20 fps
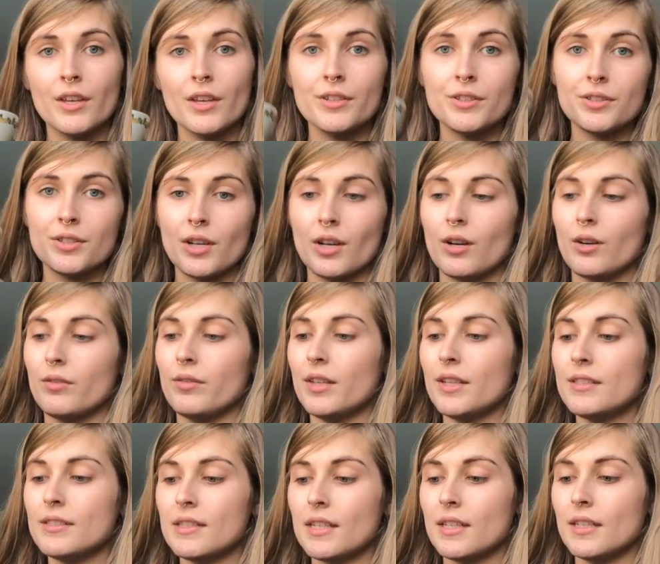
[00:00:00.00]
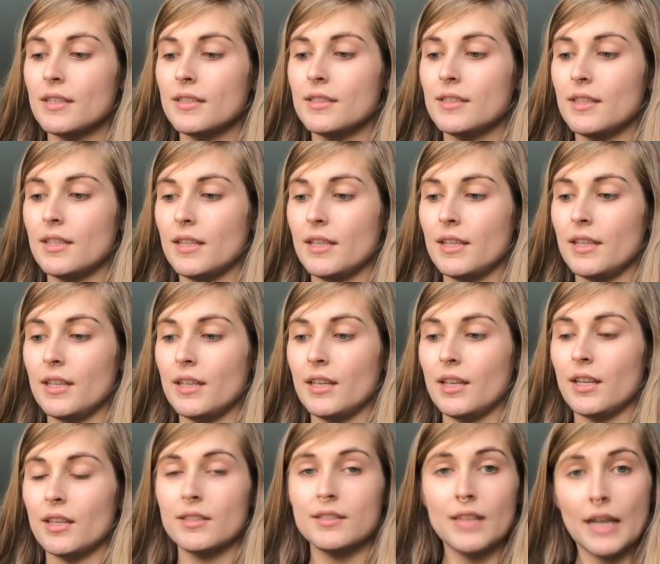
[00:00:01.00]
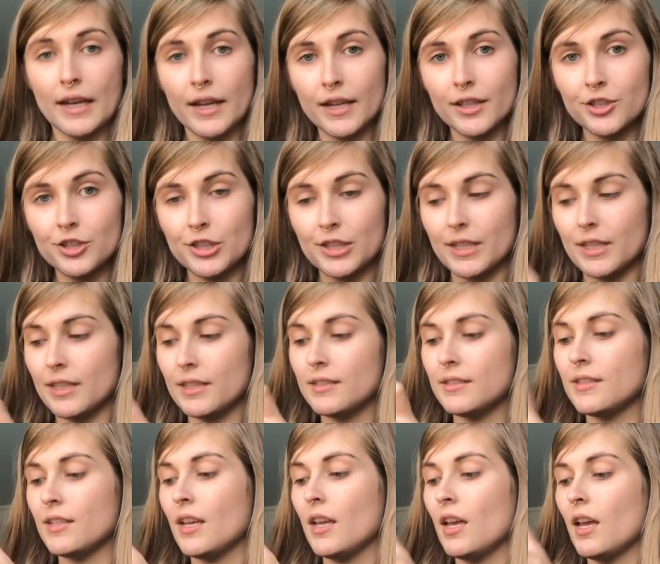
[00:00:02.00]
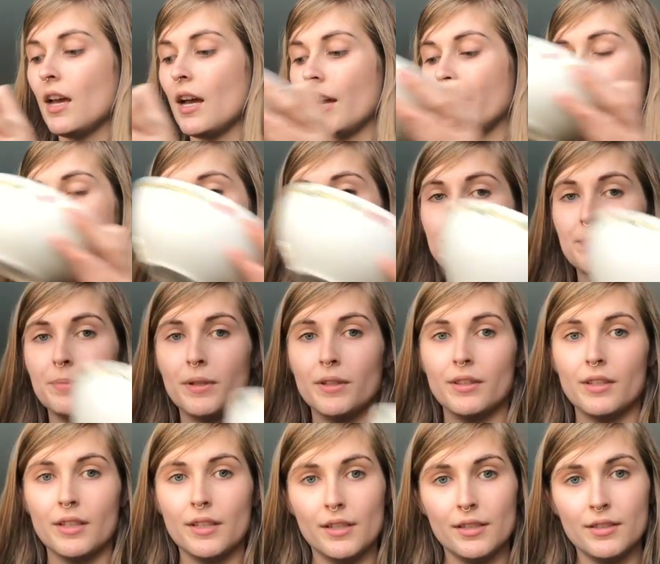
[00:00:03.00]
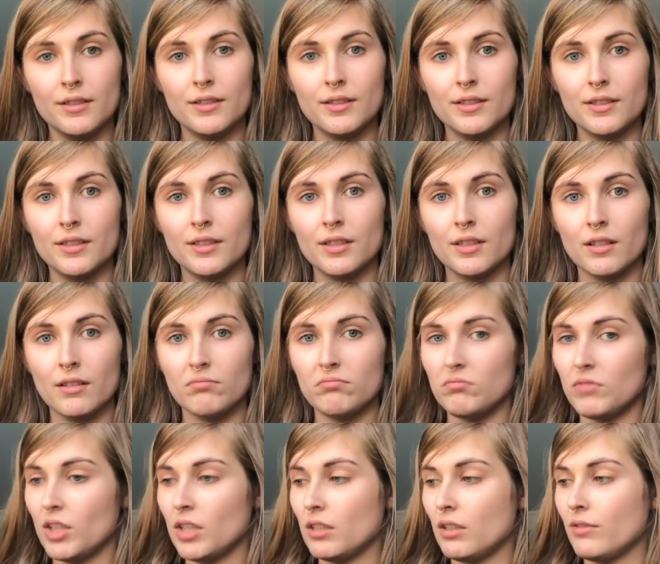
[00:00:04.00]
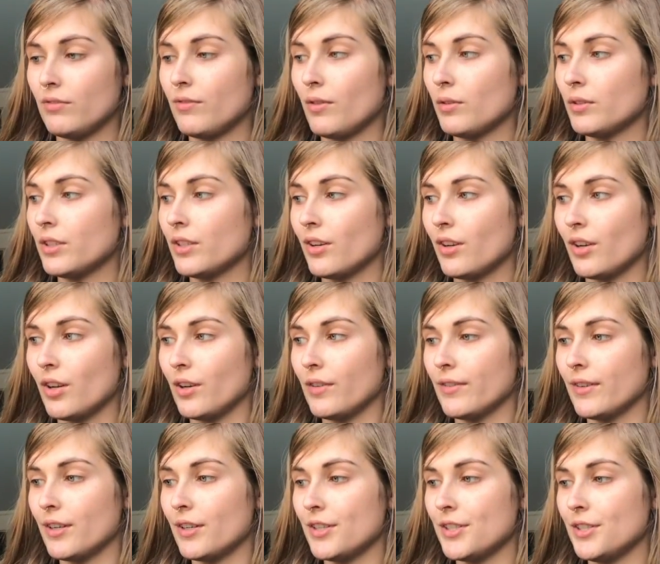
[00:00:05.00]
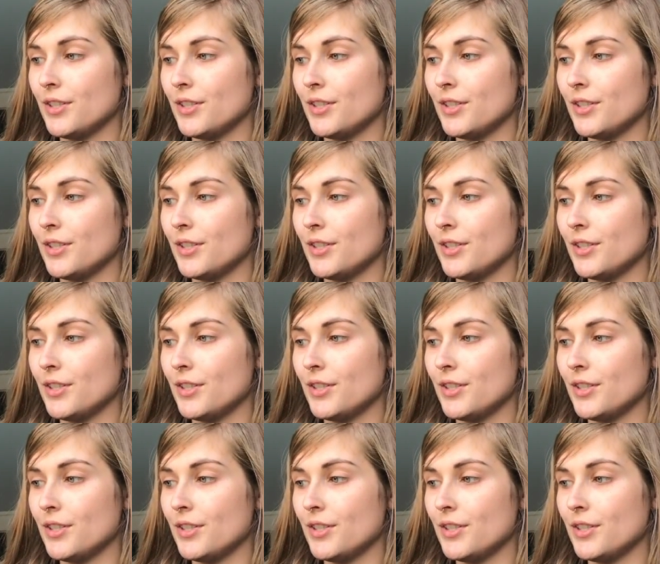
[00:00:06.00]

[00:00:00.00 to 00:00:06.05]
So this is the second cheese. I just put this, you know, folded it over